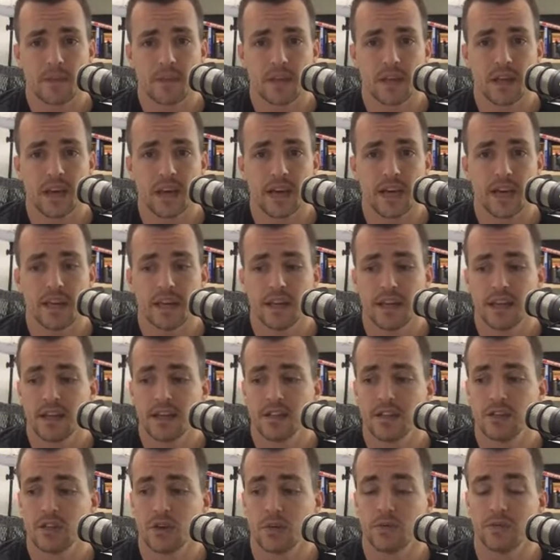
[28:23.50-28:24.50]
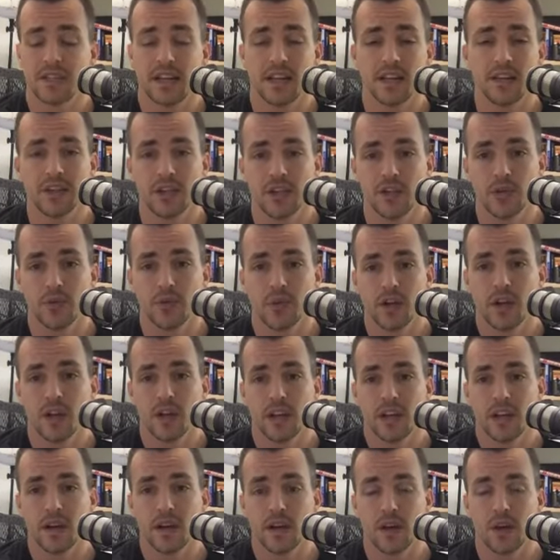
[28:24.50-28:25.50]
Okay? So I'm telling you,
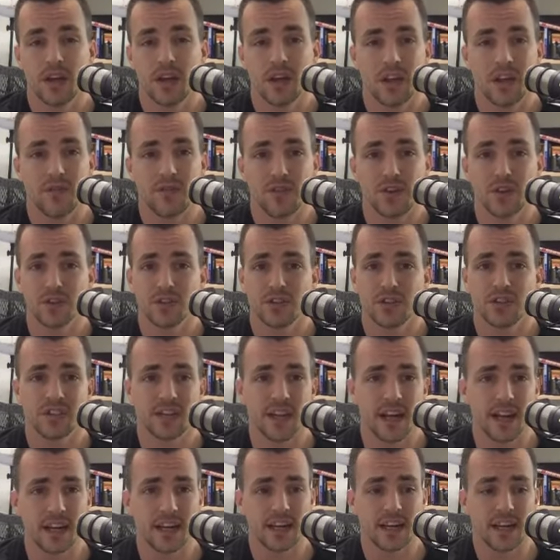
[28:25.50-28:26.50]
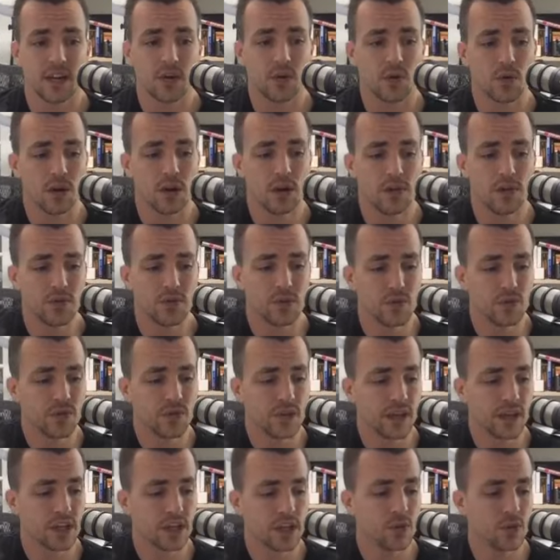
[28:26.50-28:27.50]
if you're stuck, or if you
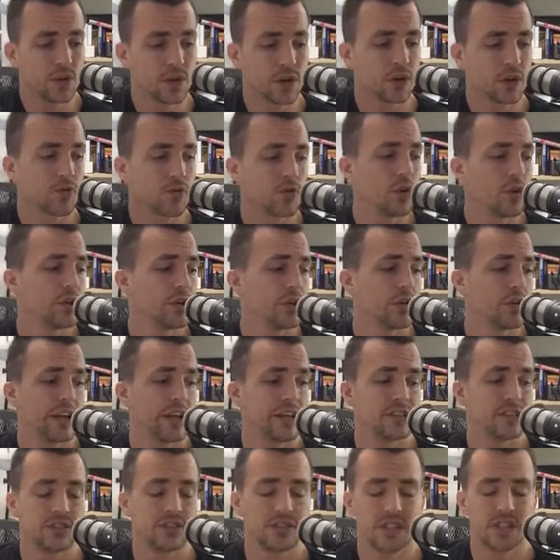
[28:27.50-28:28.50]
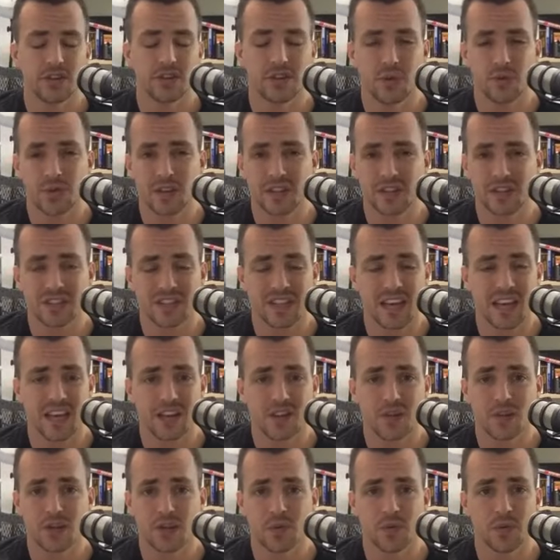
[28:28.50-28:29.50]
feel like you want to grow your agency, or you want to
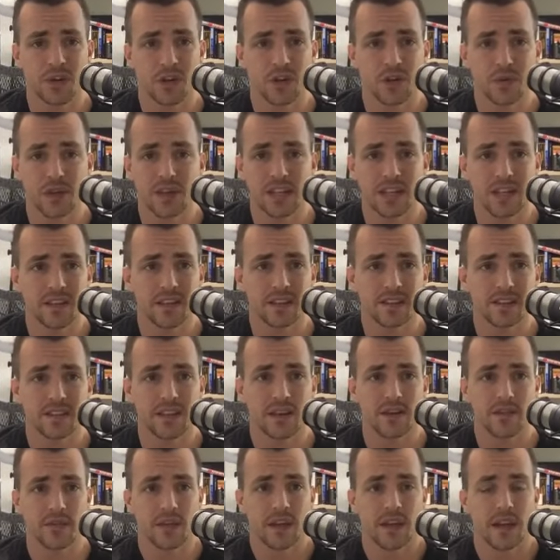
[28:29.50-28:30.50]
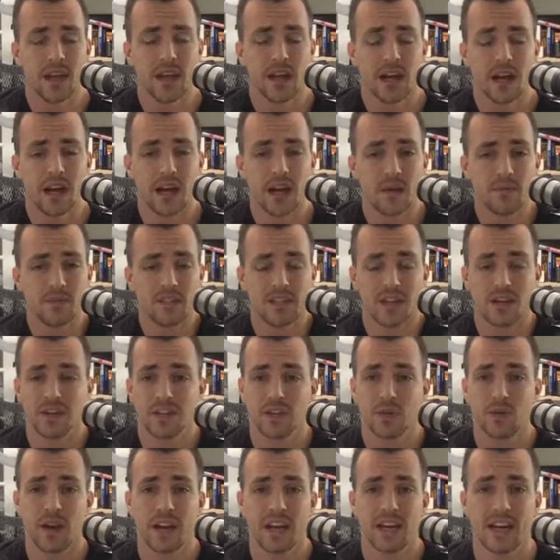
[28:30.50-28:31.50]
scale, or you want to do any of this stuff, I'm
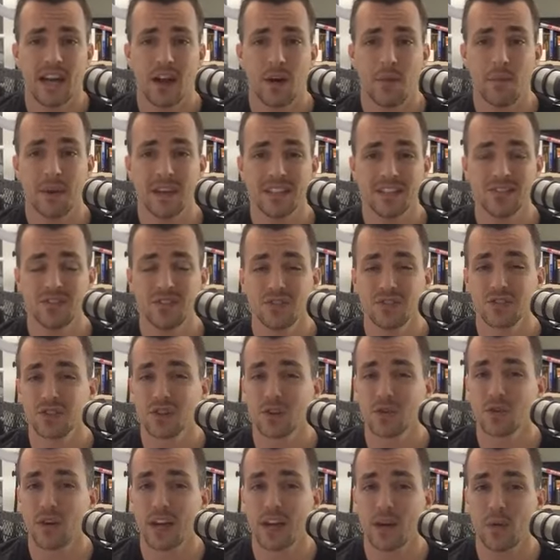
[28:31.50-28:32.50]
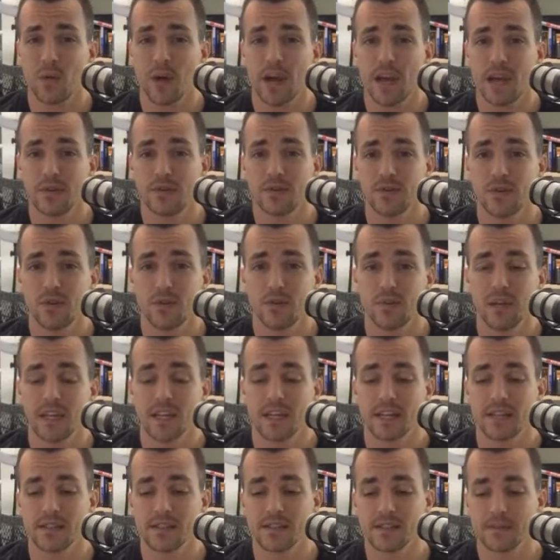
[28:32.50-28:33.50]
telling you right now, Messenger is a great way too,
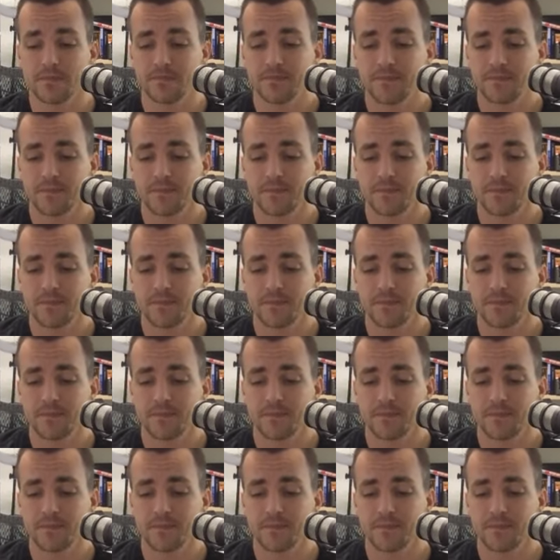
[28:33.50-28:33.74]
because